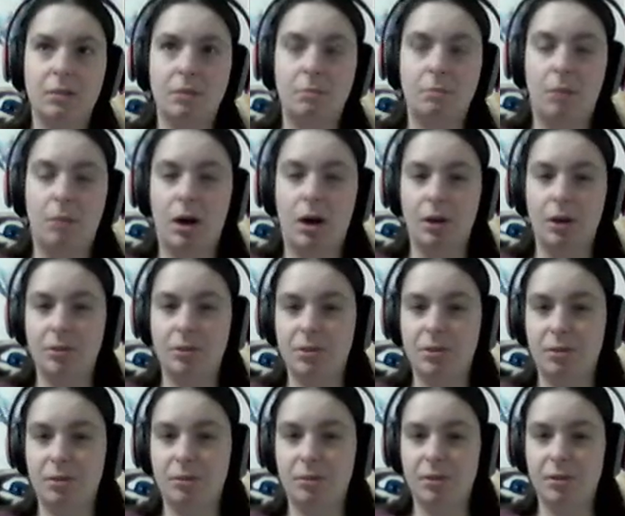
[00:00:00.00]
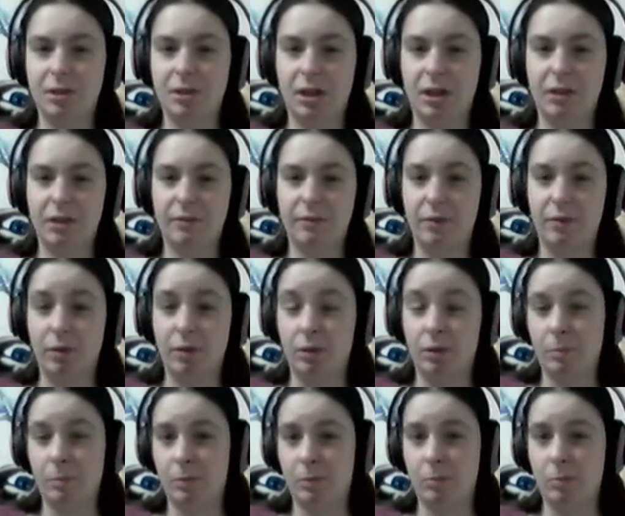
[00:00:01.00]
monotone. He's kind of a little
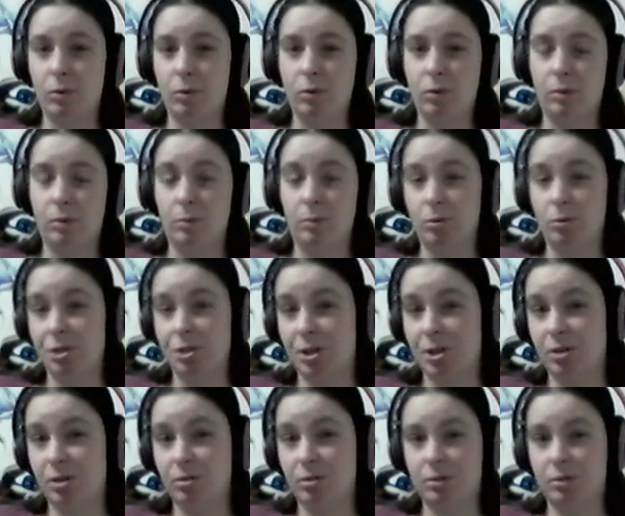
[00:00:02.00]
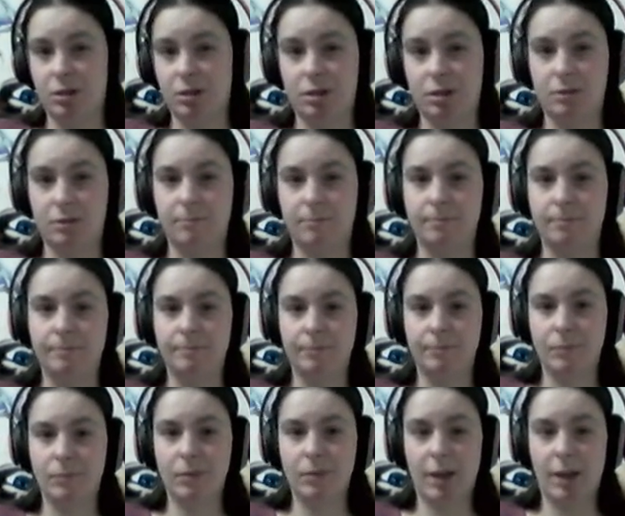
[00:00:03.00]
bit more emotional.
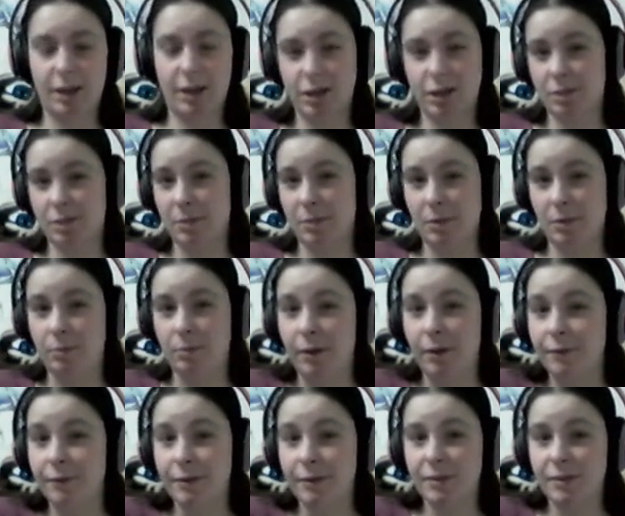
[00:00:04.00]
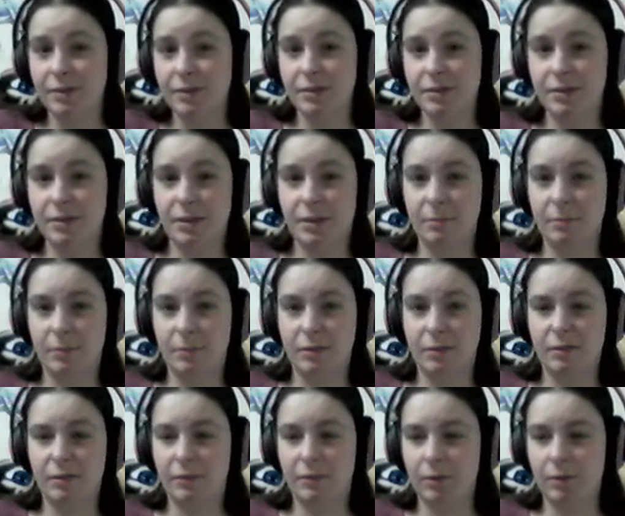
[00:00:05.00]
That could just be a preference. Some
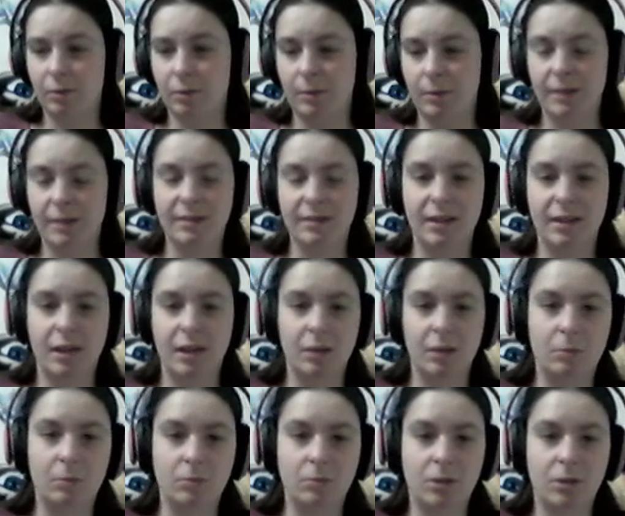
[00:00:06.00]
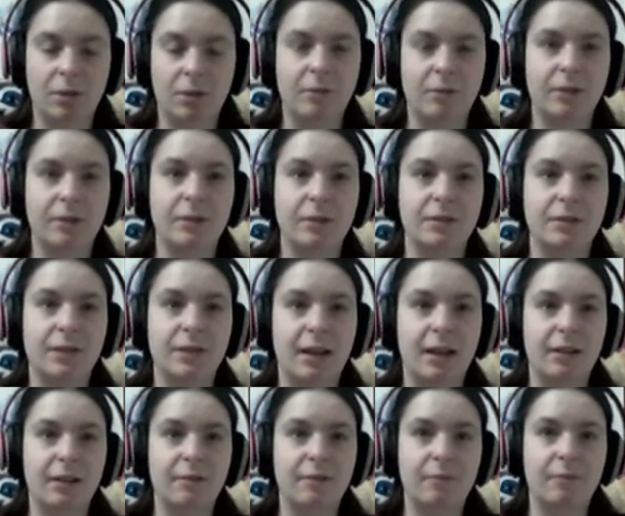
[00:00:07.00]
of you may say, well, Jonathan's
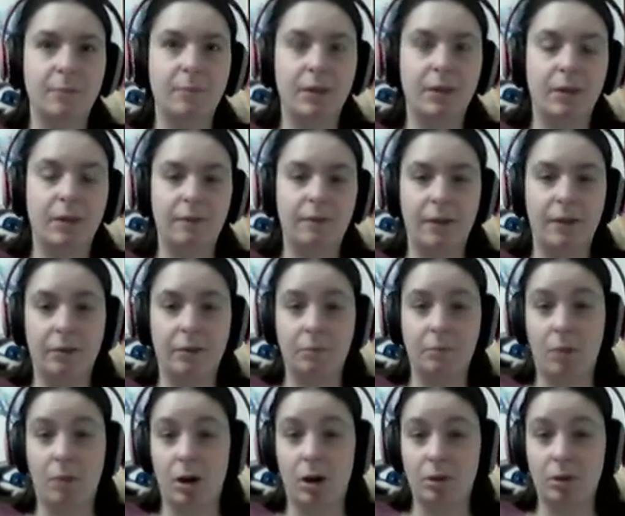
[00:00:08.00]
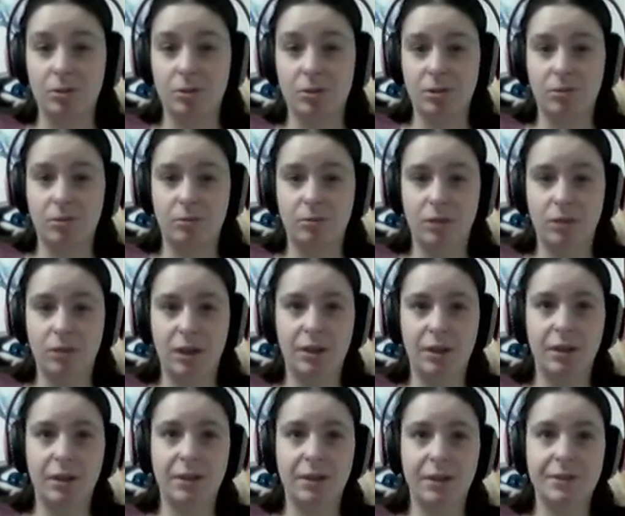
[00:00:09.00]
kind of being very monotone in
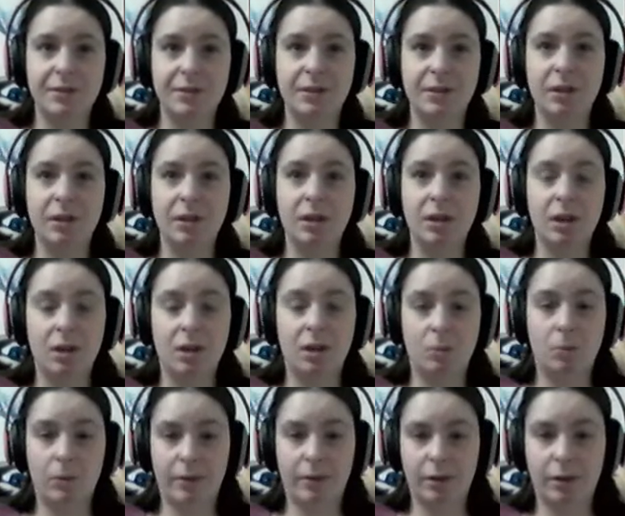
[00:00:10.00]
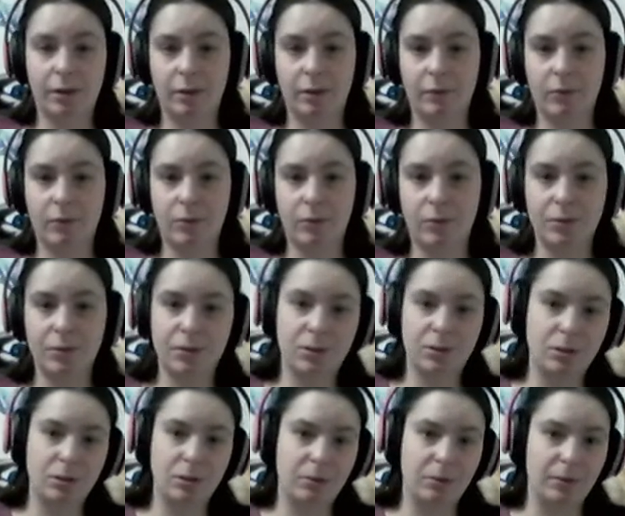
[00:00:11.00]
this, with, of course,
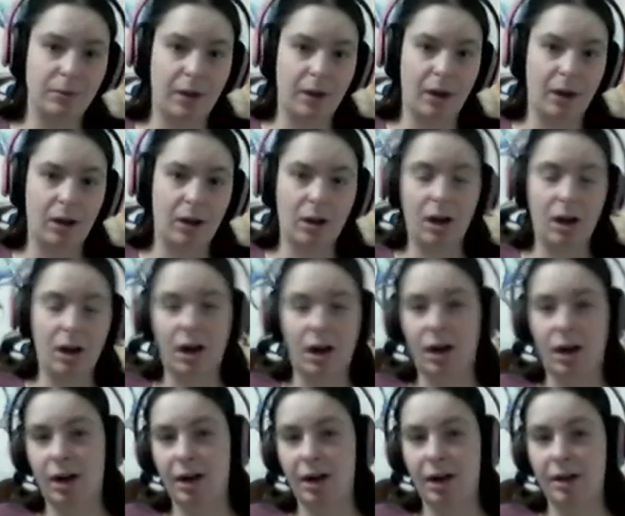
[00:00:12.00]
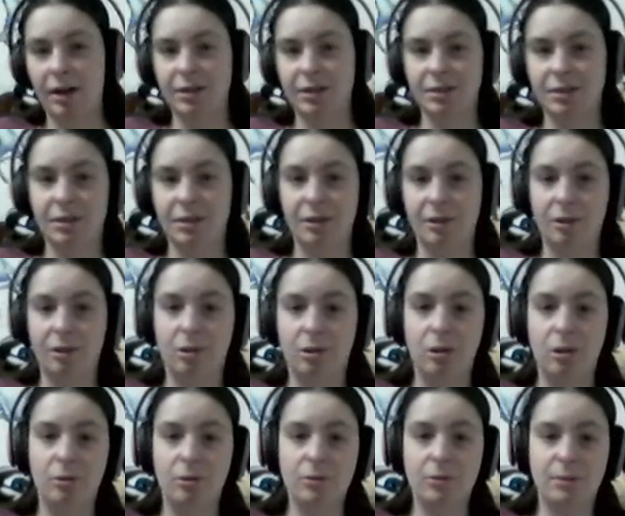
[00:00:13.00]
doing the highs and the
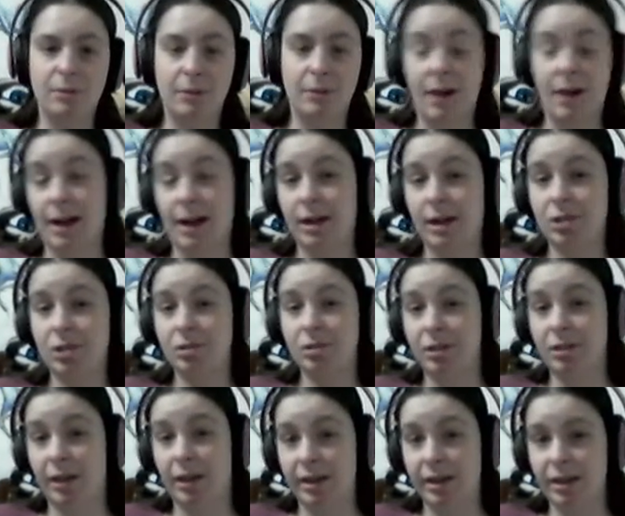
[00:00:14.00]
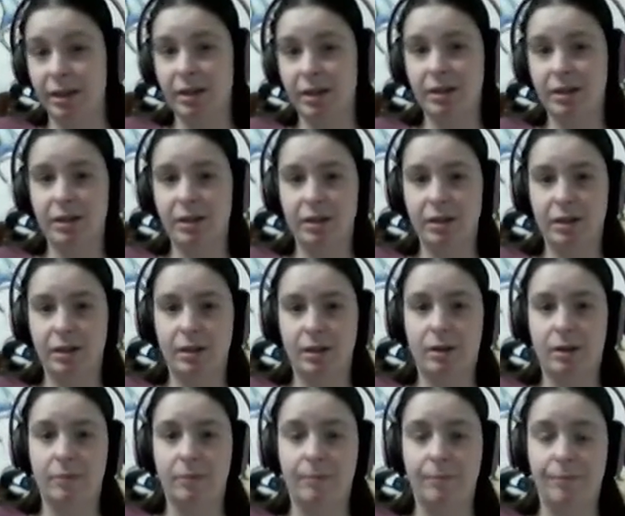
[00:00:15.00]
lows, but I actually like it.
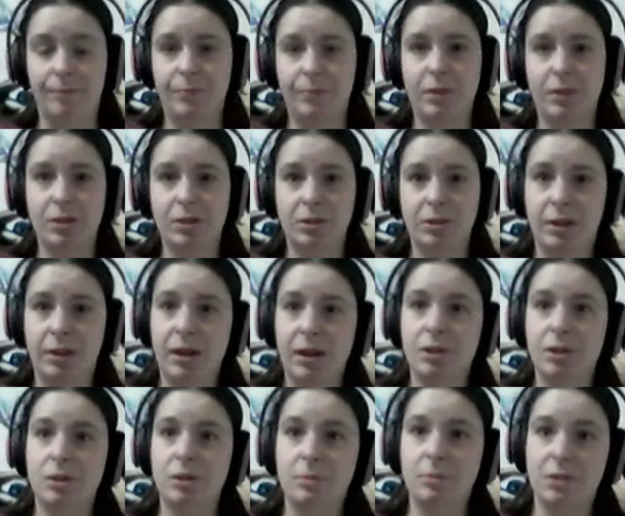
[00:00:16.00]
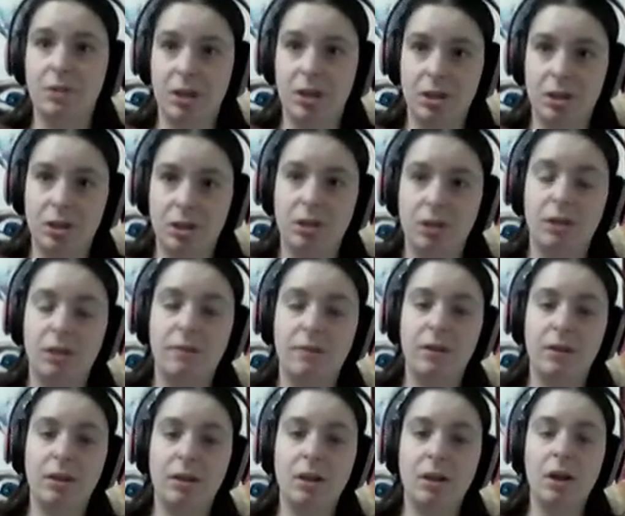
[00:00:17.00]
It's a great interpretation of
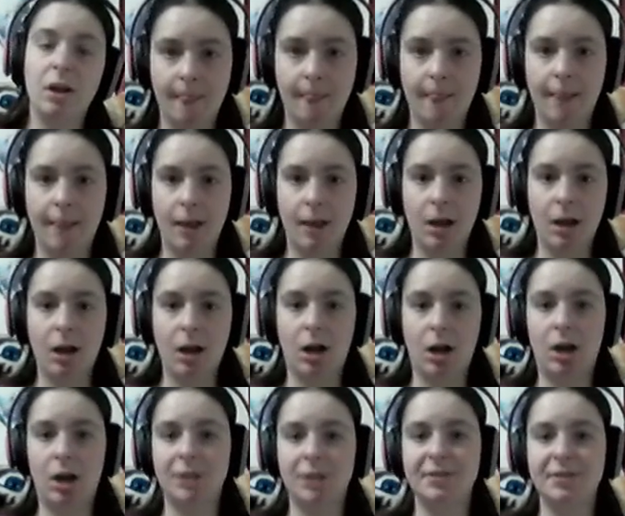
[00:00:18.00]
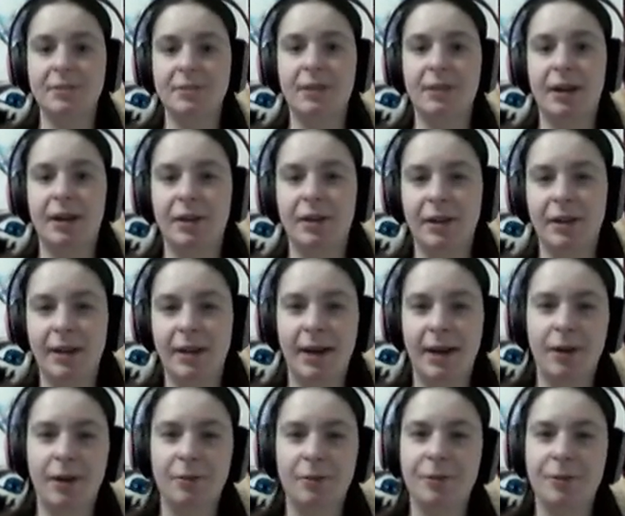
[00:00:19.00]
it. Also, I like
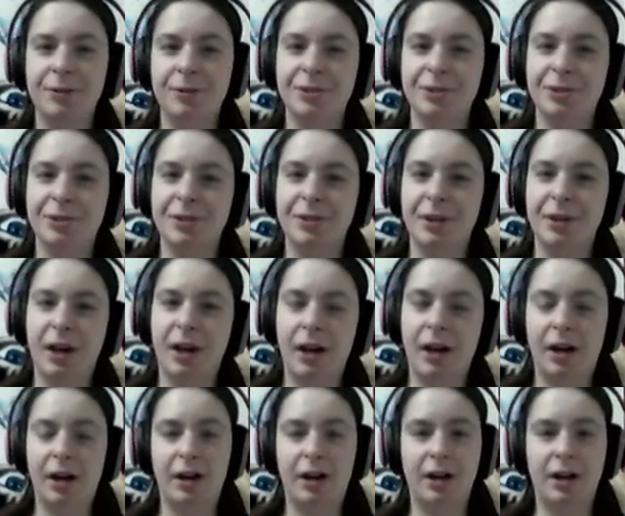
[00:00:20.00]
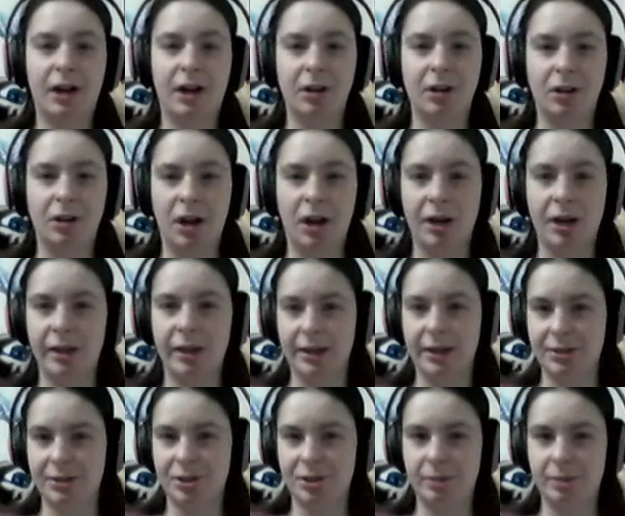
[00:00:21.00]
how there's not a lot of
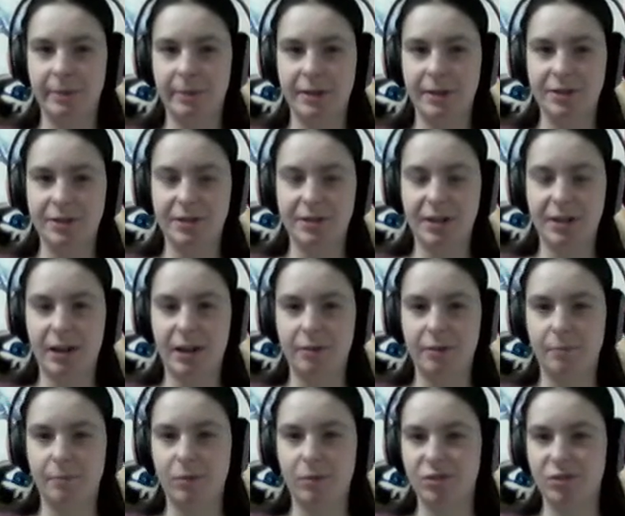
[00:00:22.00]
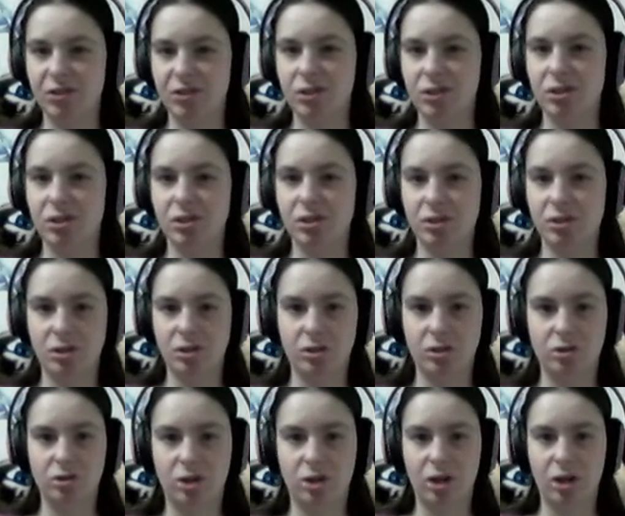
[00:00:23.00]
instruments. It's kind of mostly just
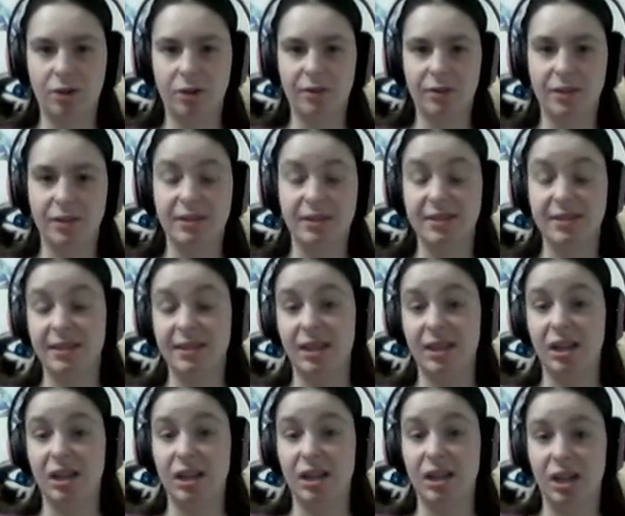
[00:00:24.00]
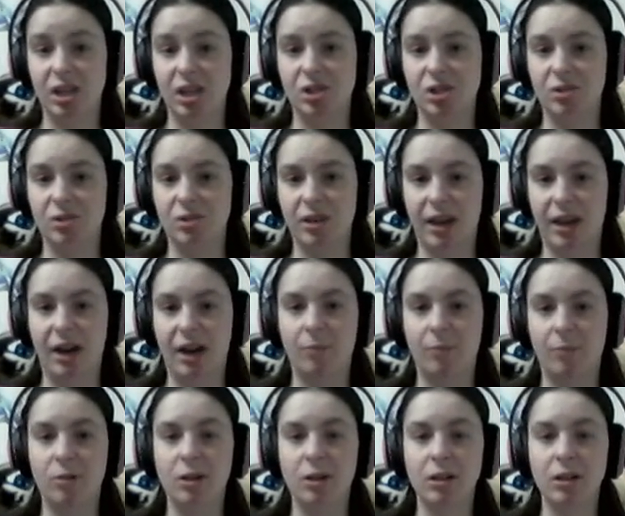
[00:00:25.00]
Jonathan singing into the
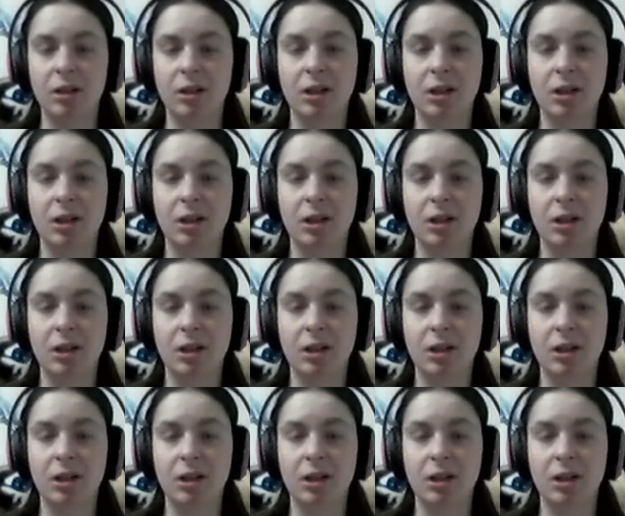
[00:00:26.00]
camera.